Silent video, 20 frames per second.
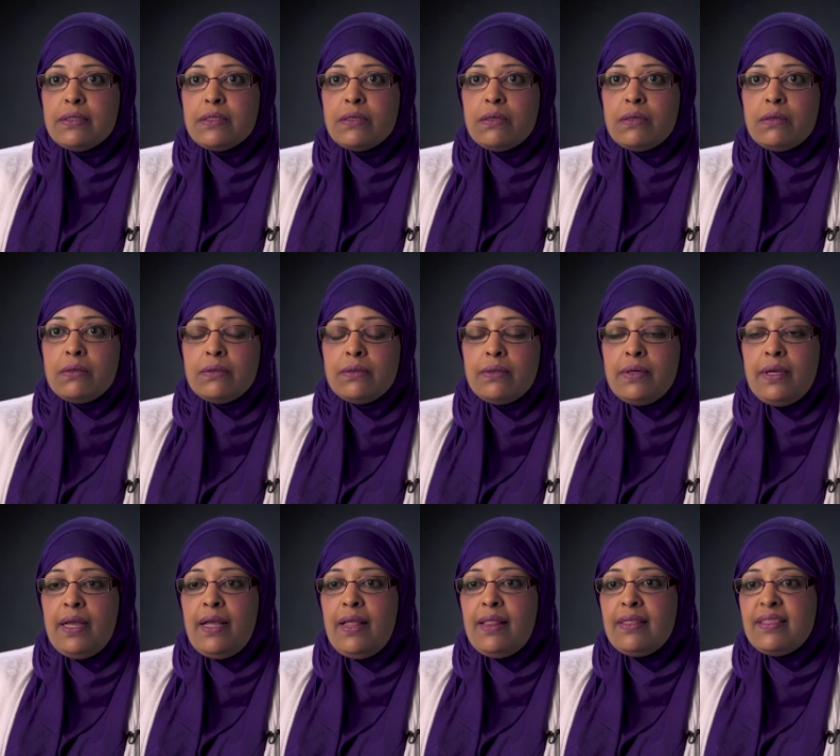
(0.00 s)
So
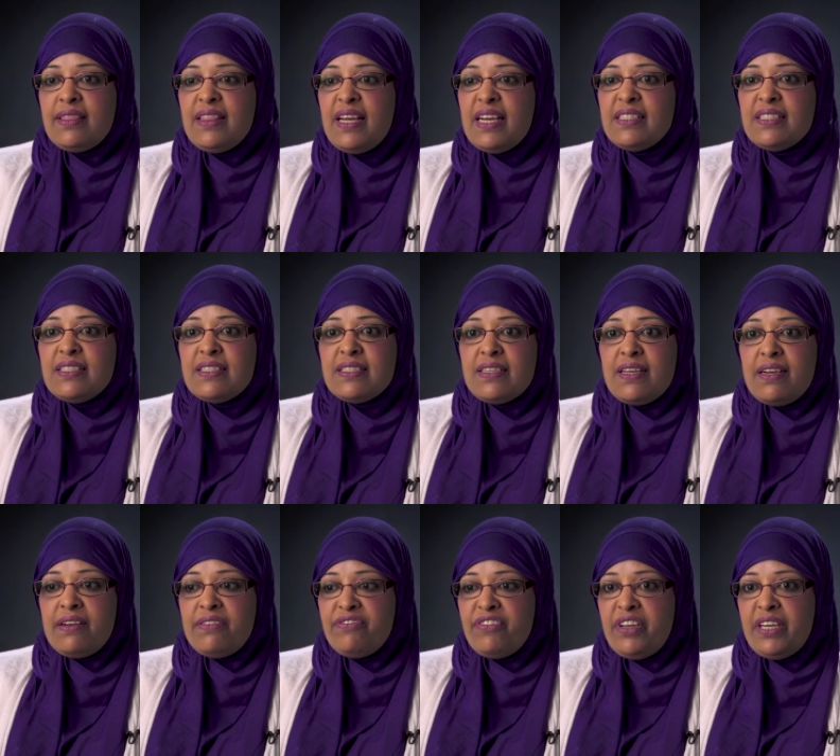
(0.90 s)
that's
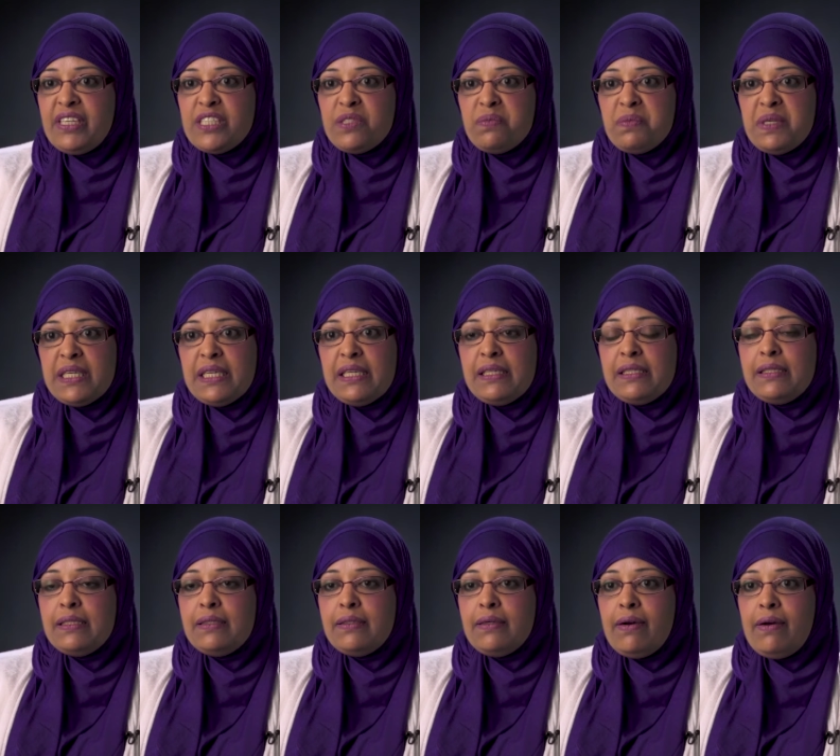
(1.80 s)
affect me
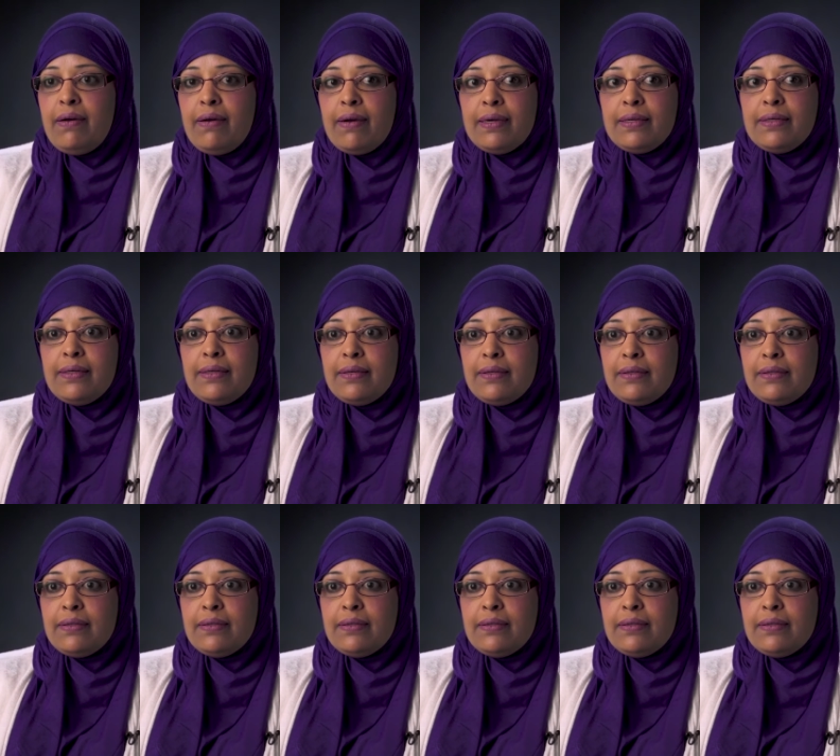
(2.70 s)
really hard.